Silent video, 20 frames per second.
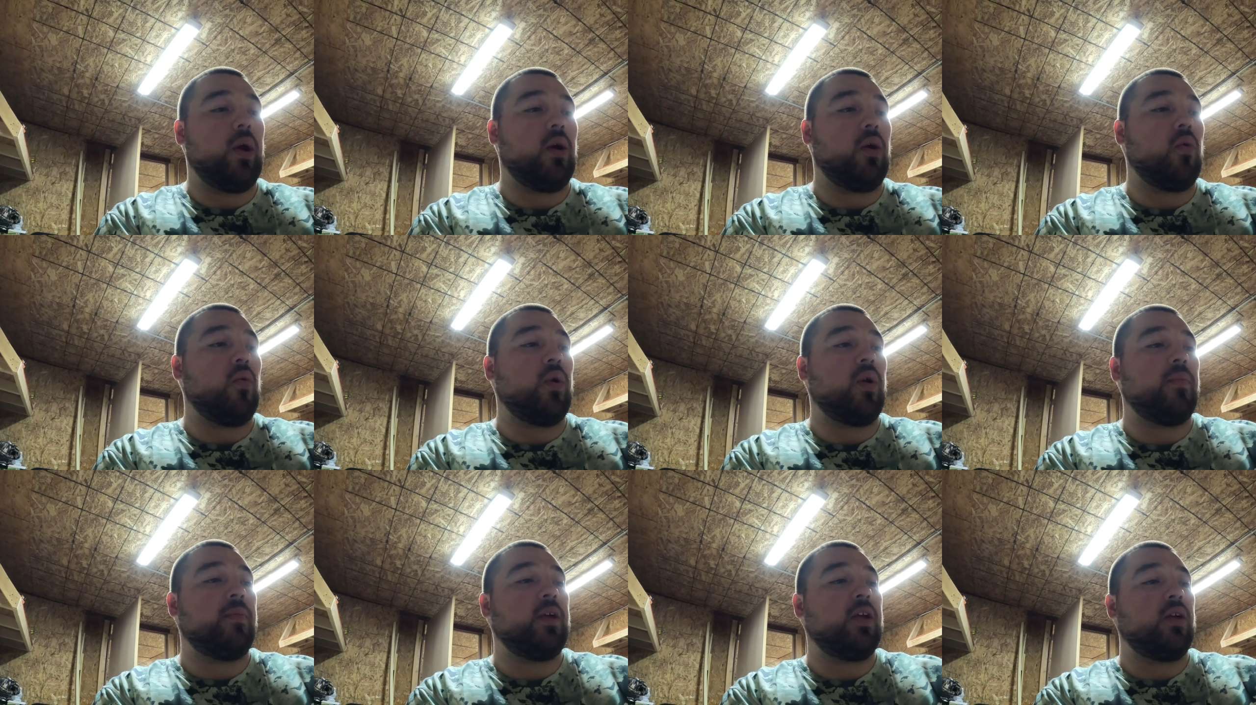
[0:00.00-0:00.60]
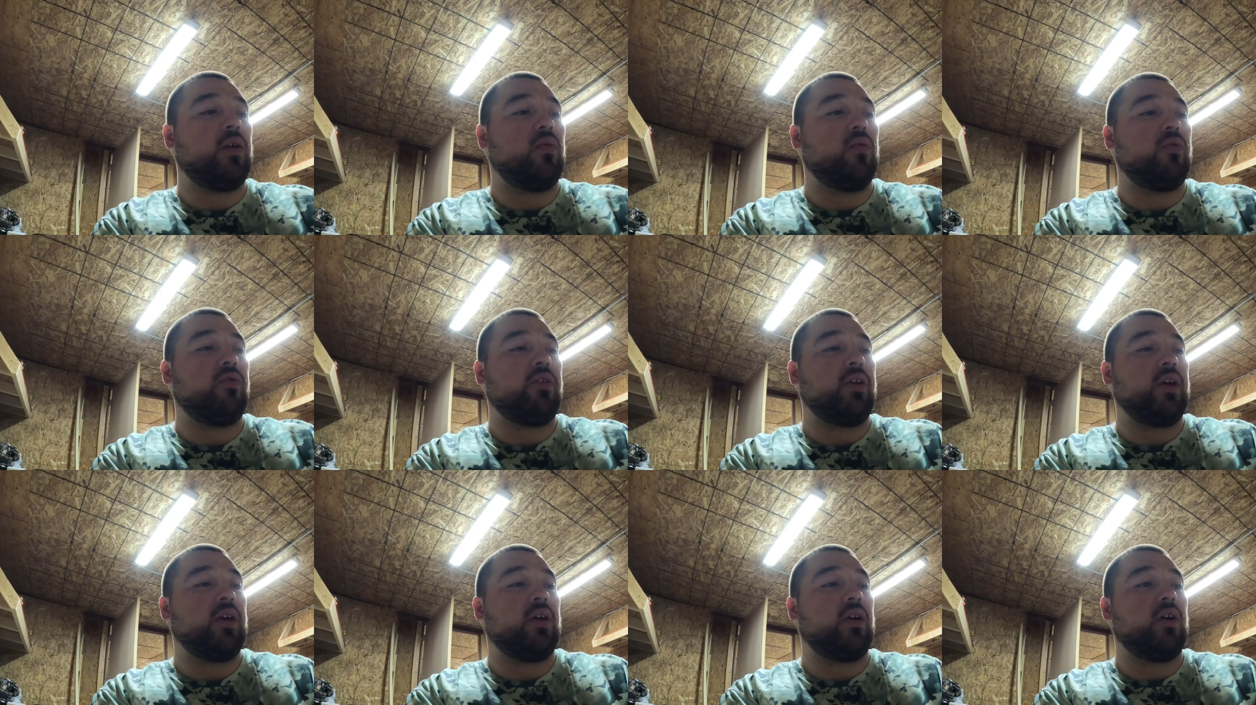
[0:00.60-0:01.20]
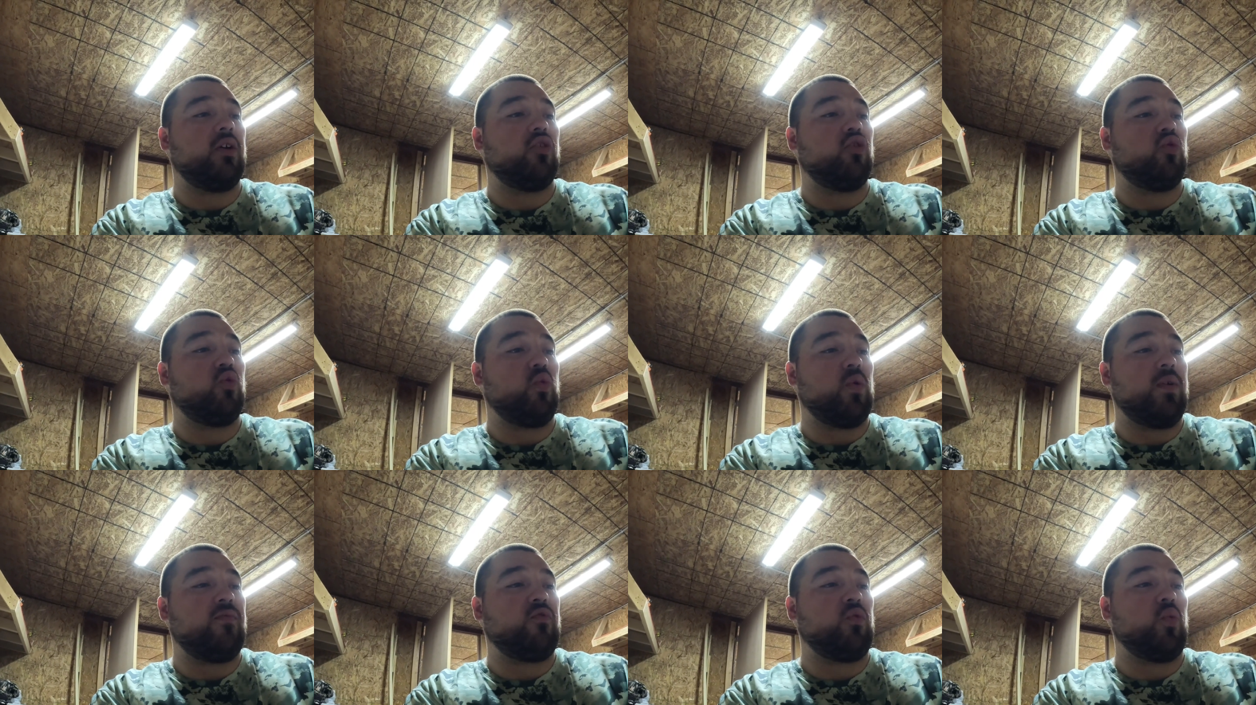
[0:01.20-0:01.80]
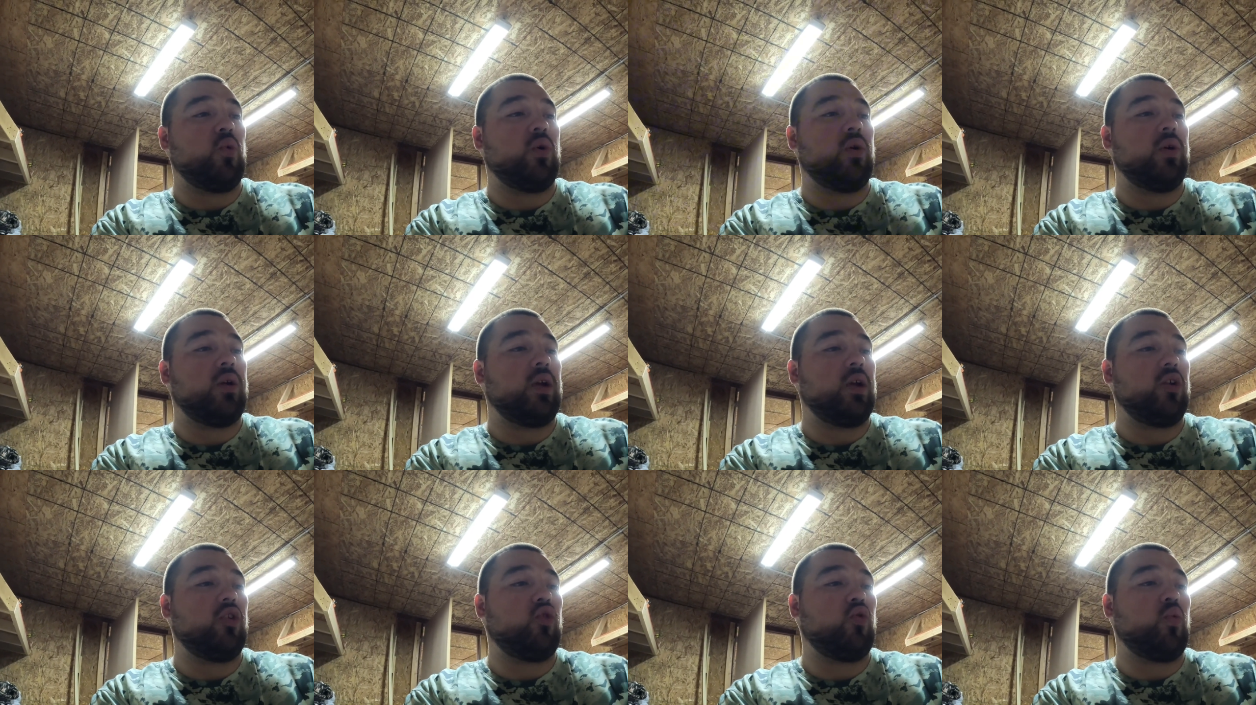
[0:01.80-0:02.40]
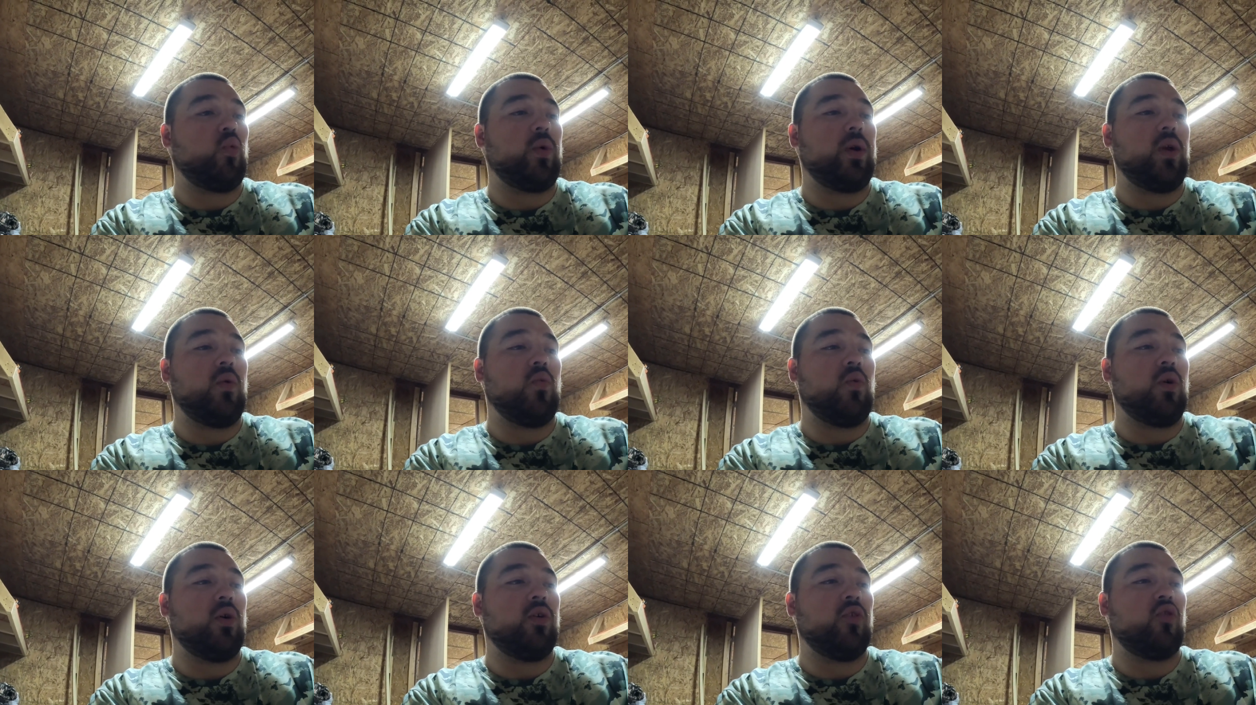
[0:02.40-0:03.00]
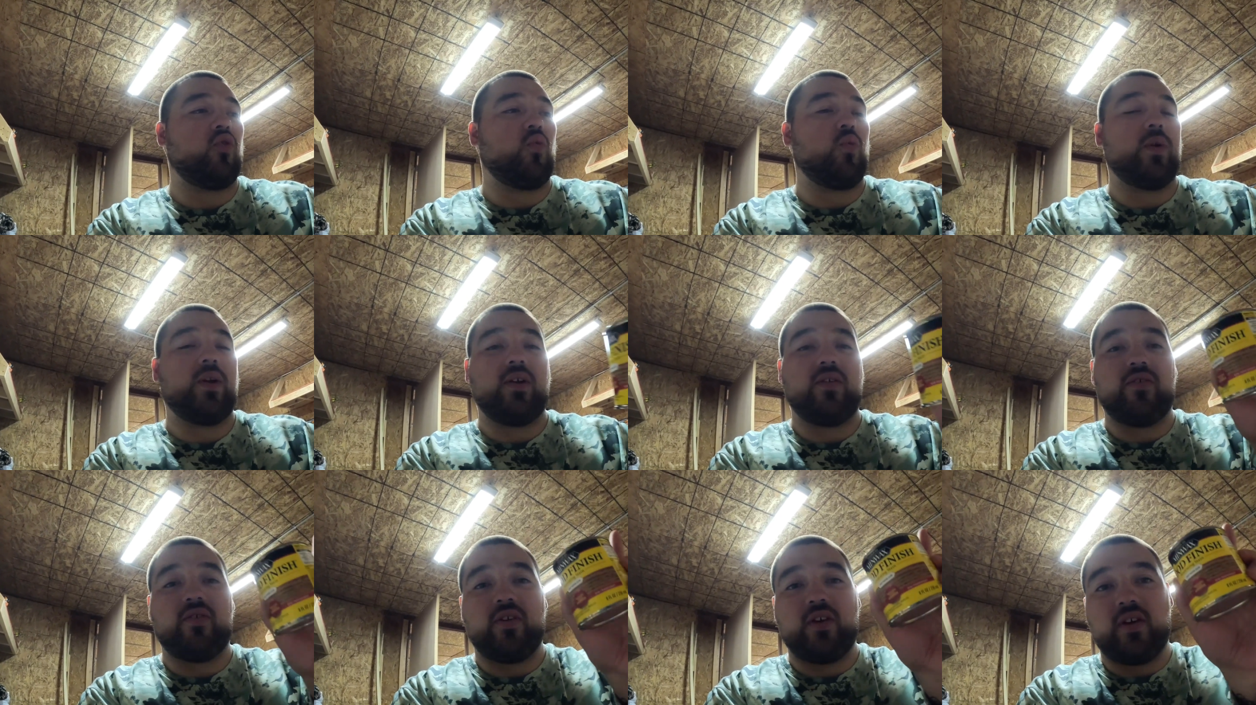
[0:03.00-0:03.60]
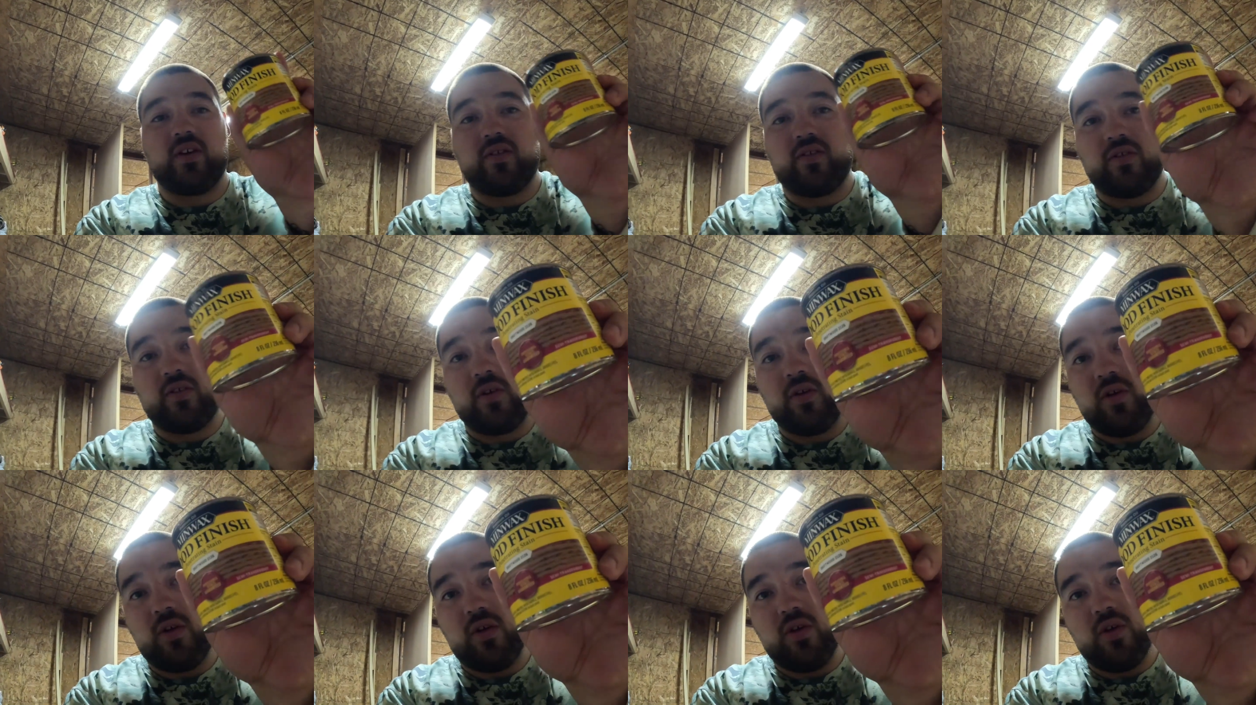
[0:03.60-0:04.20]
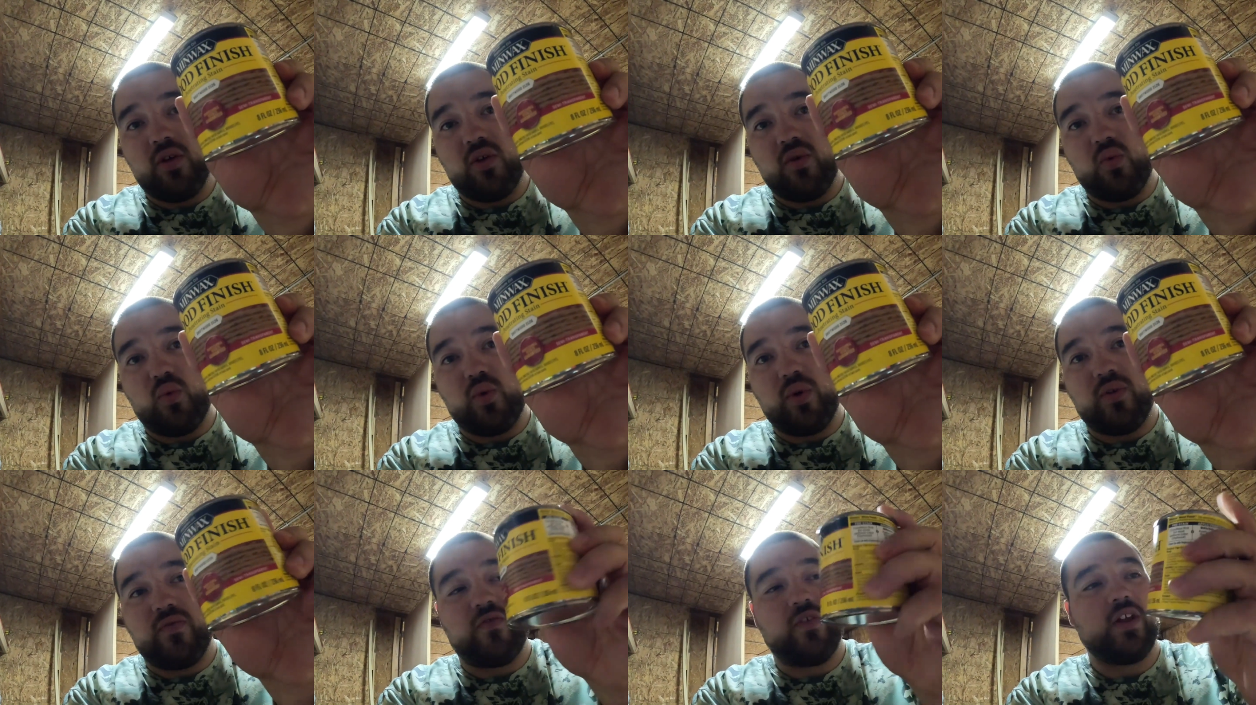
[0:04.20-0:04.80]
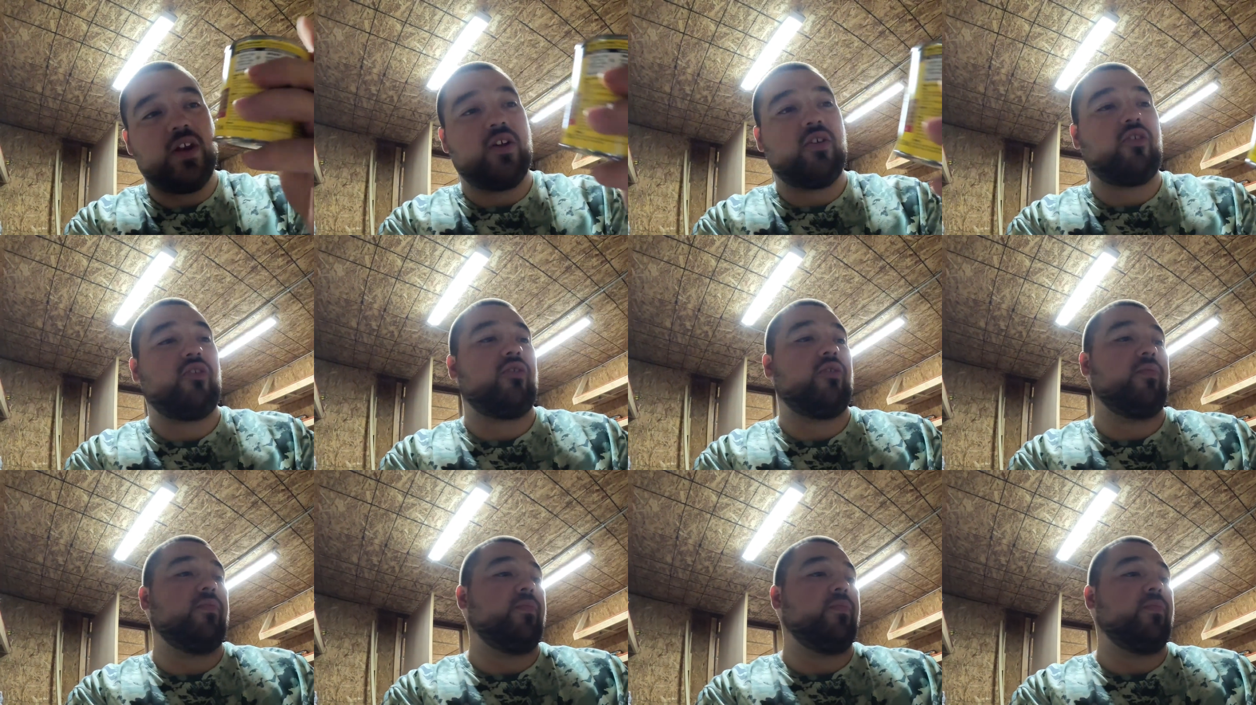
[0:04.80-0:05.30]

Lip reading: are going to be using driftwood 2126 wood finish.